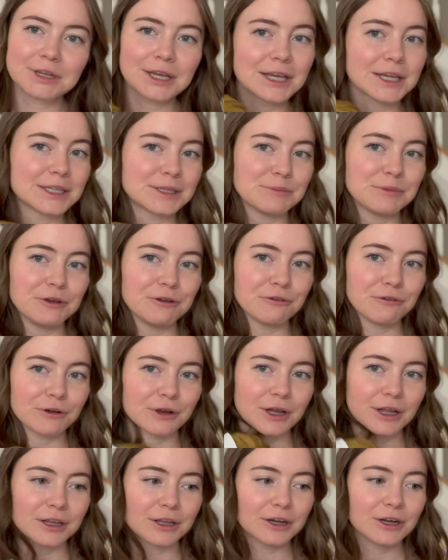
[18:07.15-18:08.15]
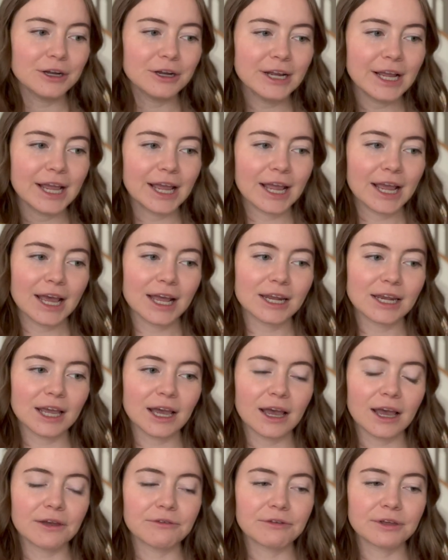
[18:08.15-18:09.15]
it's a beautiful color and
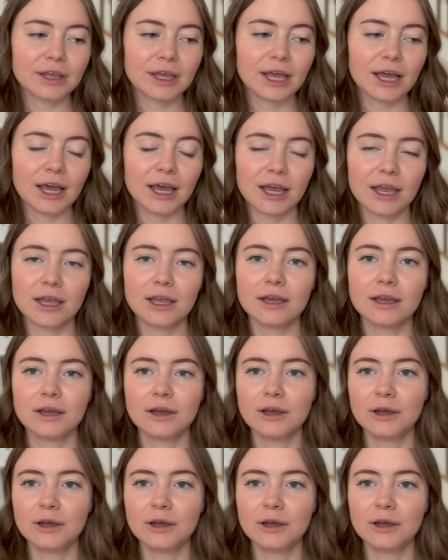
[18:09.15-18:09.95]
I feel like I